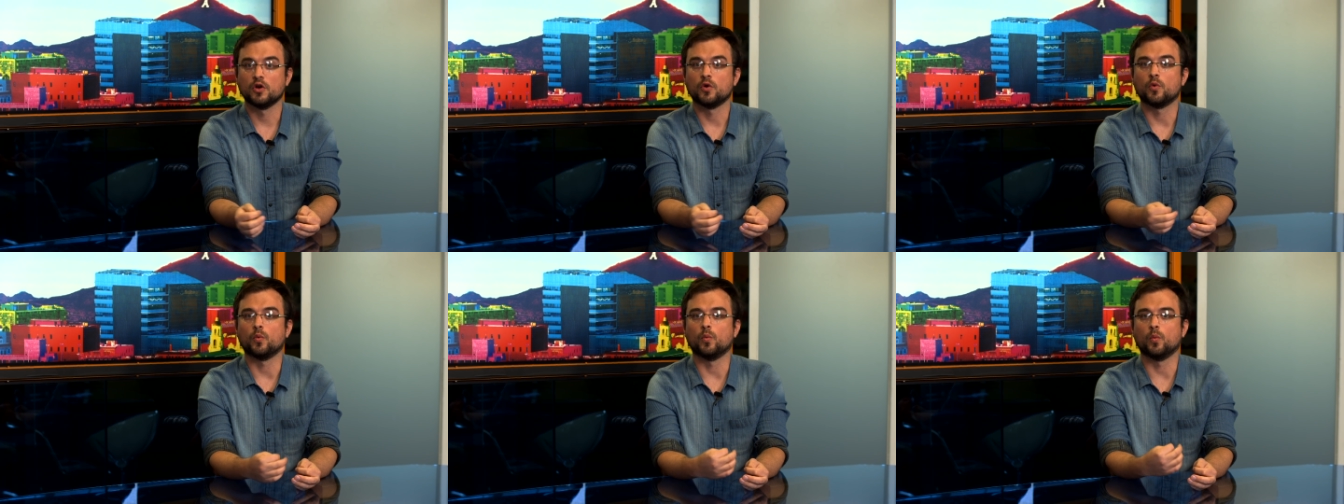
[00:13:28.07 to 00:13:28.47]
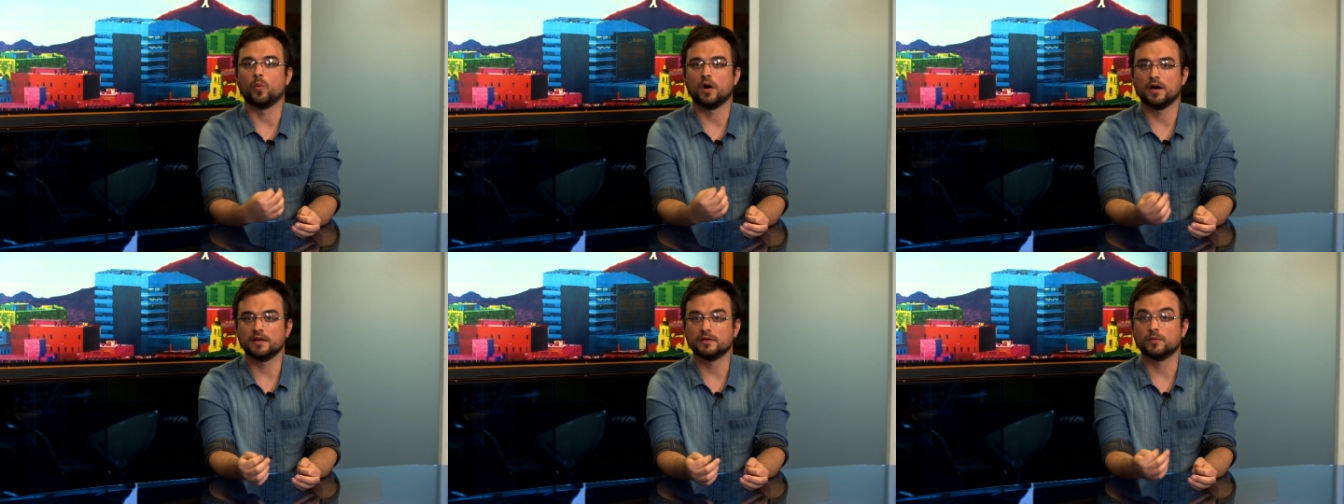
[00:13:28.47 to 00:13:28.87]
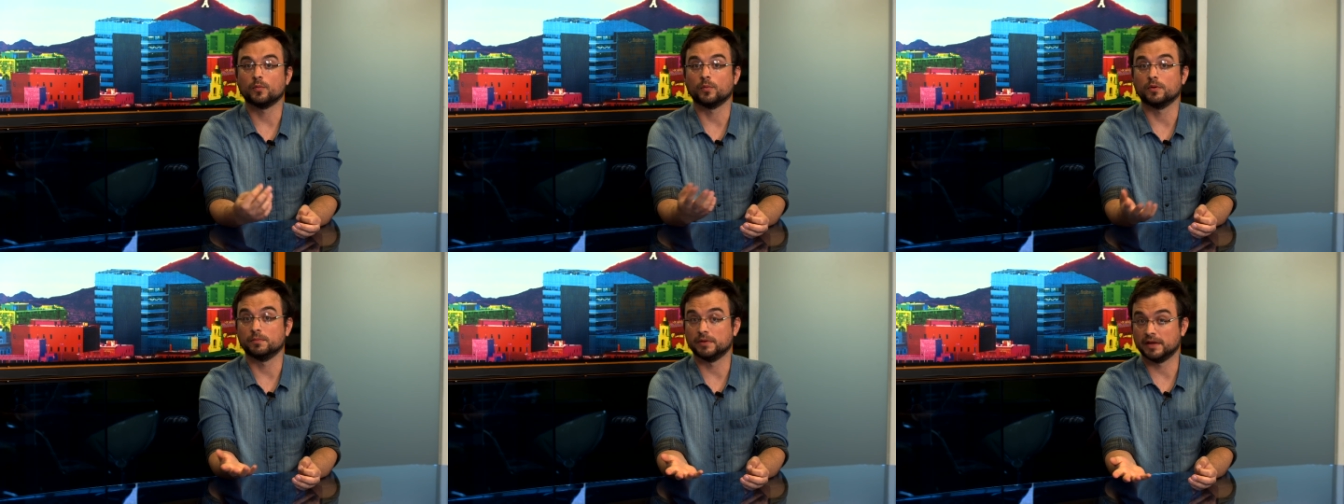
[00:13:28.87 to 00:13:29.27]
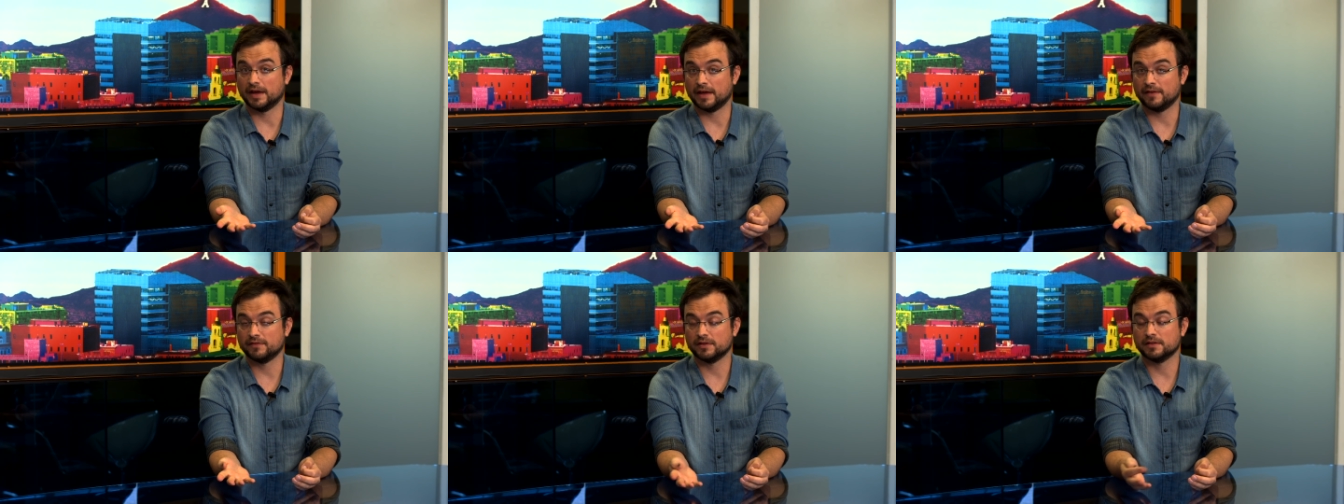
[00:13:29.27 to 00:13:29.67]
one will be
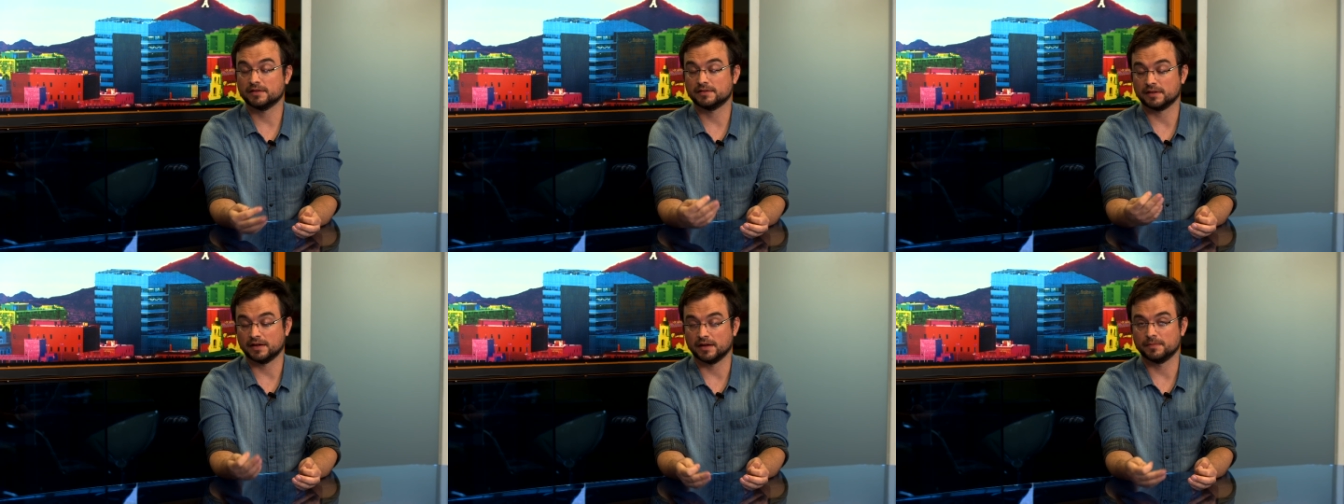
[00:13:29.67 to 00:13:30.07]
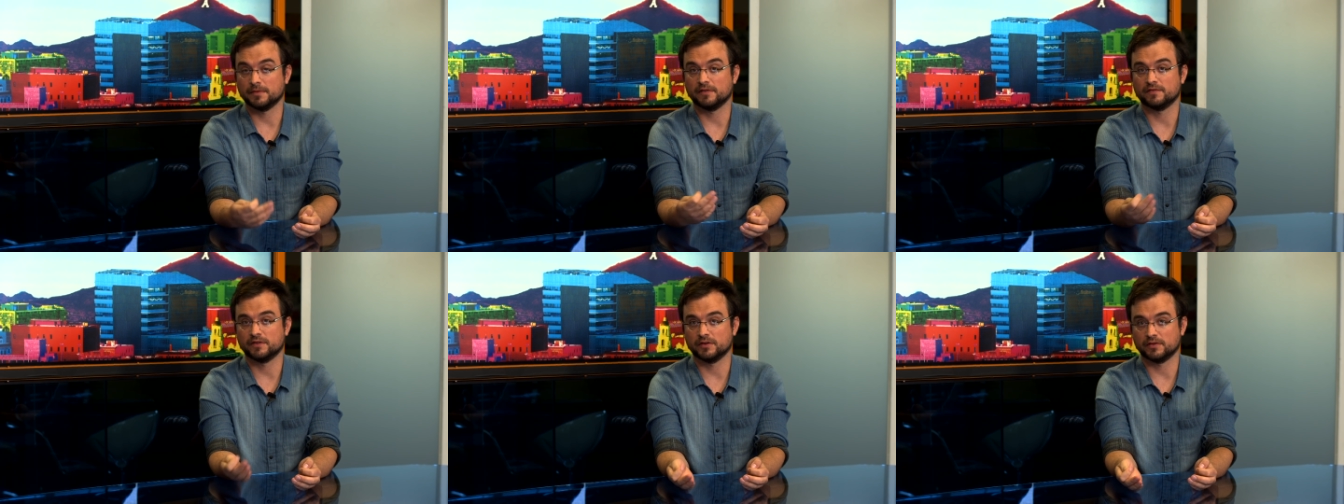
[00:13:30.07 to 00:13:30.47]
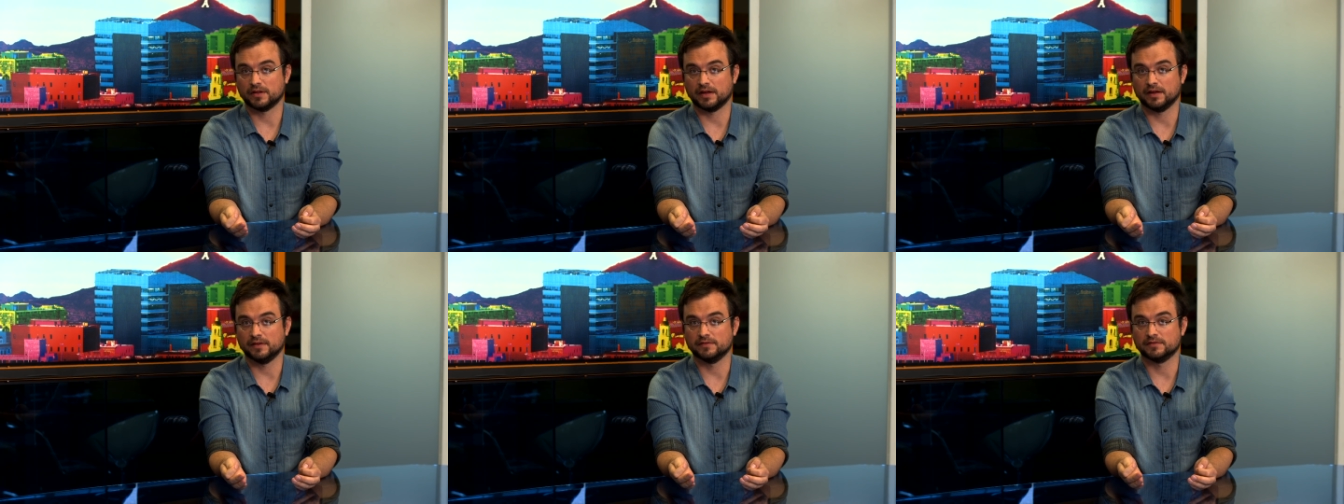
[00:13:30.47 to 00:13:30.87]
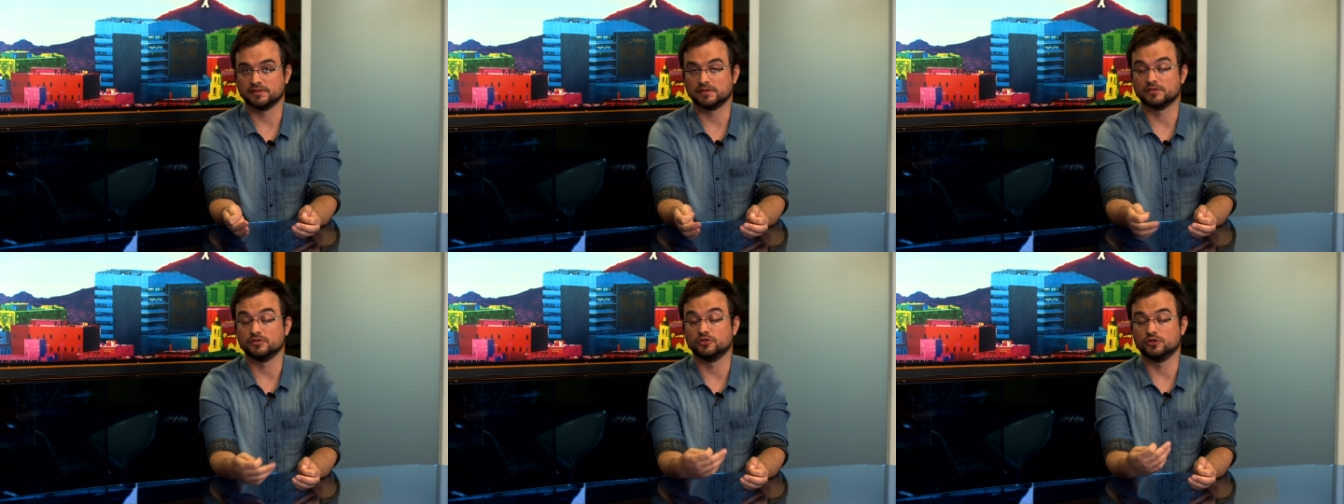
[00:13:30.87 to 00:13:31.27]
having the time of their lives
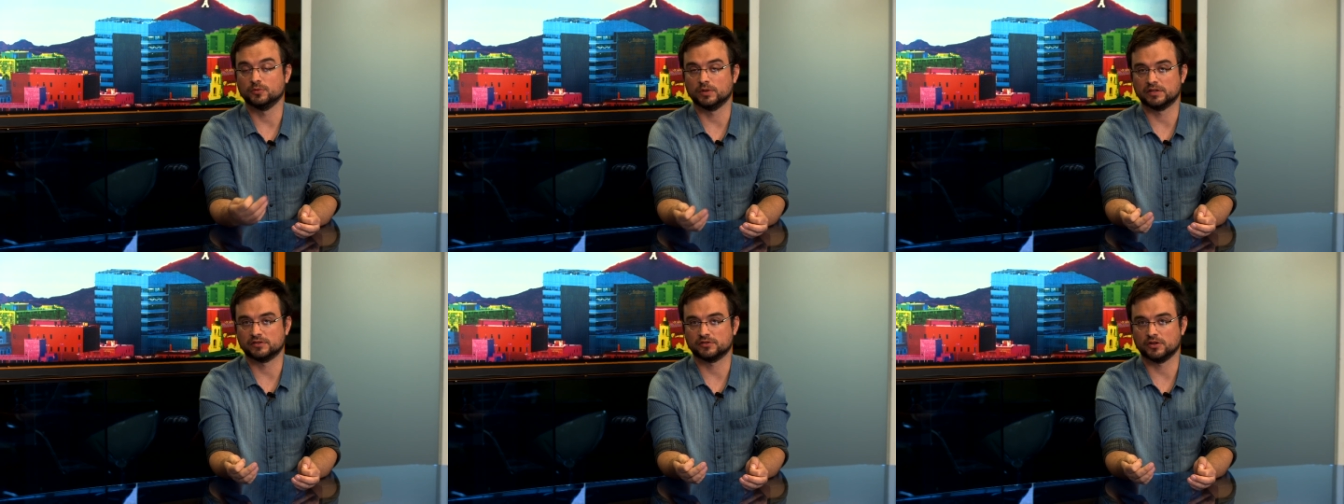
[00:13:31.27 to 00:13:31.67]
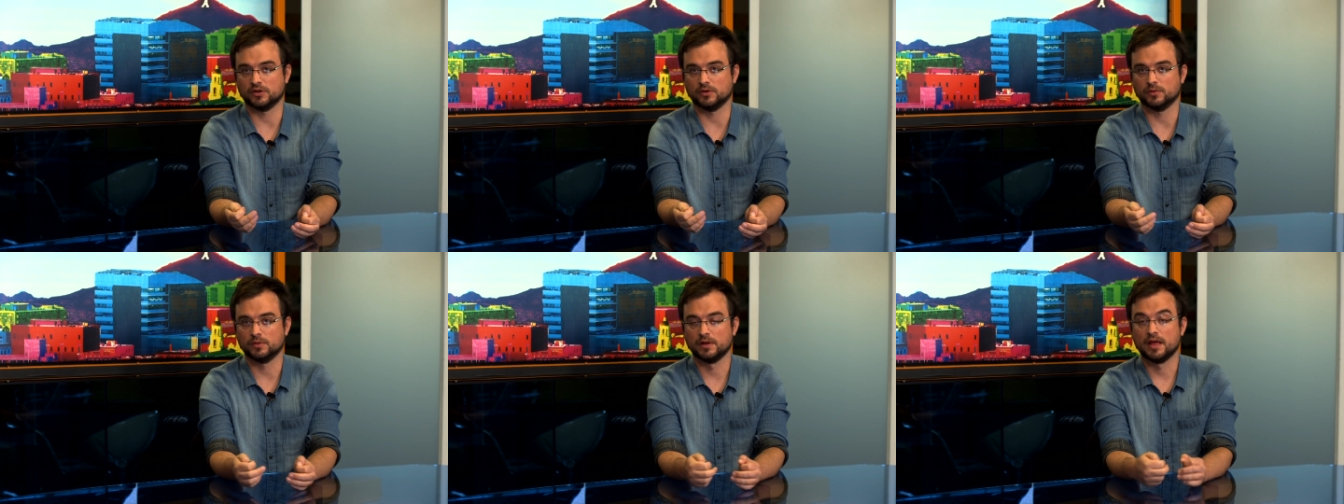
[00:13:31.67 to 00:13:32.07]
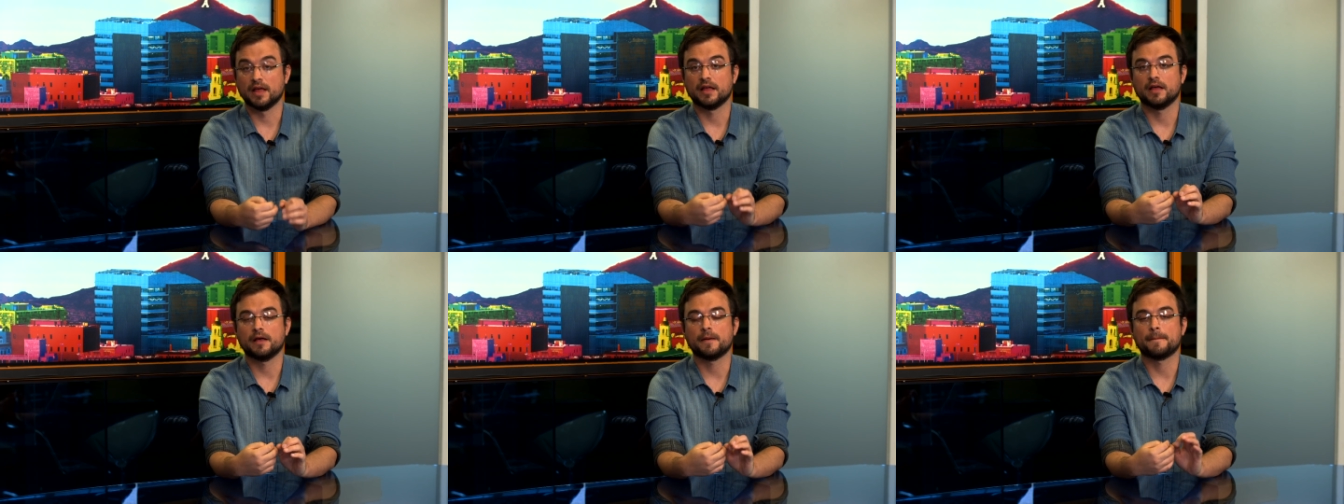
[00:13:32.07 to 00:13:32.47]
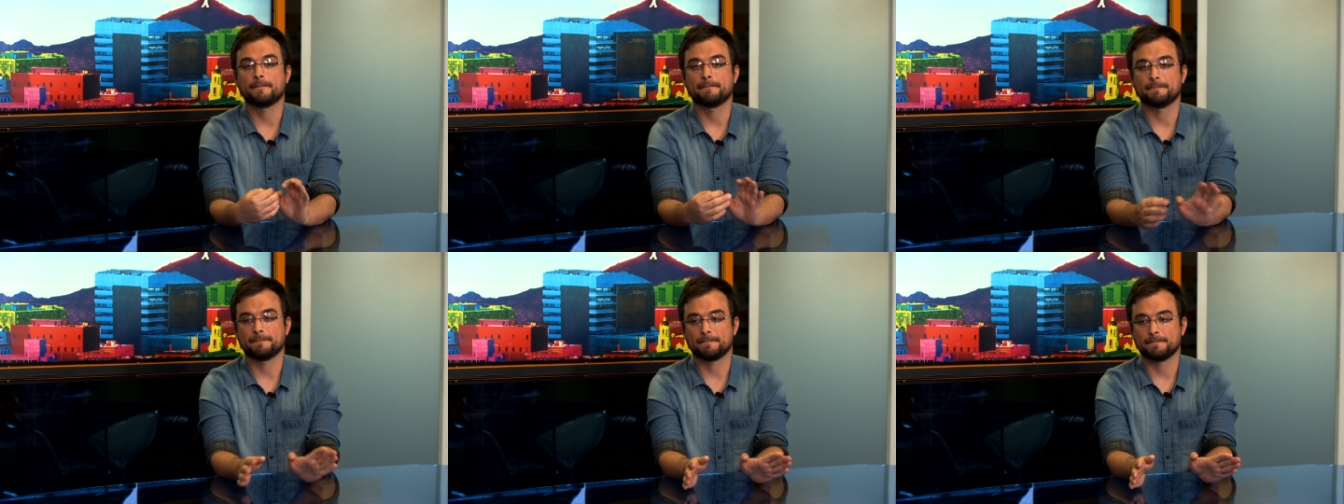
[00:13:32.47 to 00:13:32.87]
doing
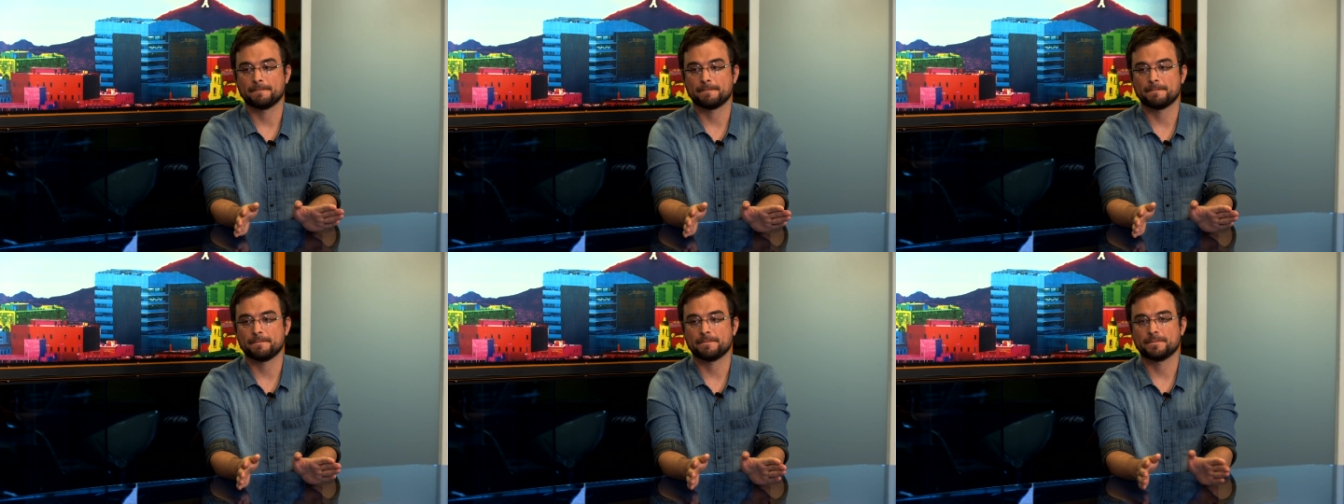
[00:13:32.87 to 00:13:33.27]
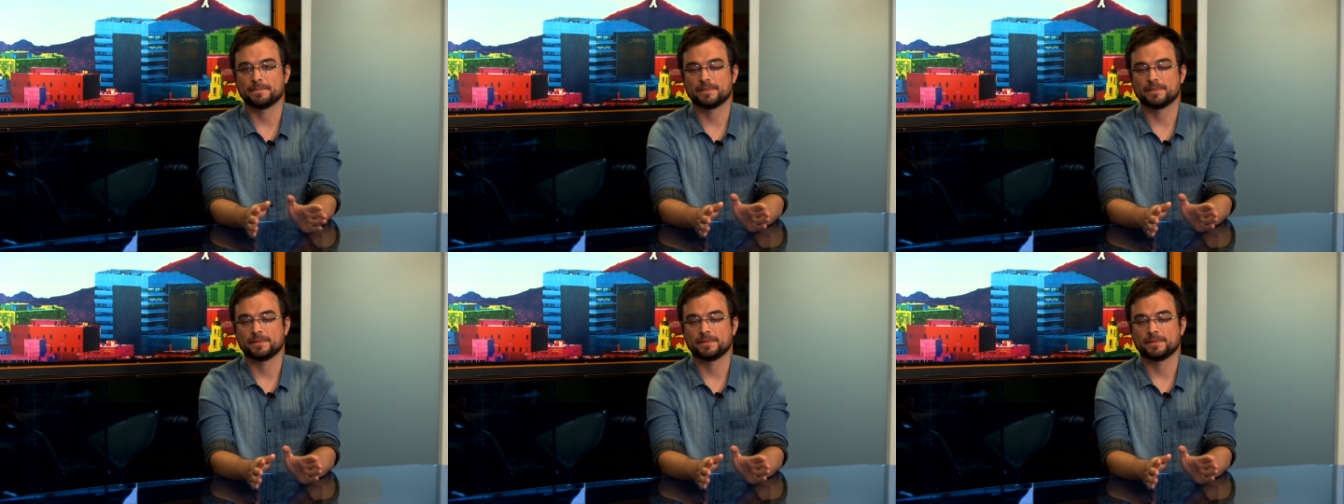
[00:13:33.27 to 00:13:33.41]
so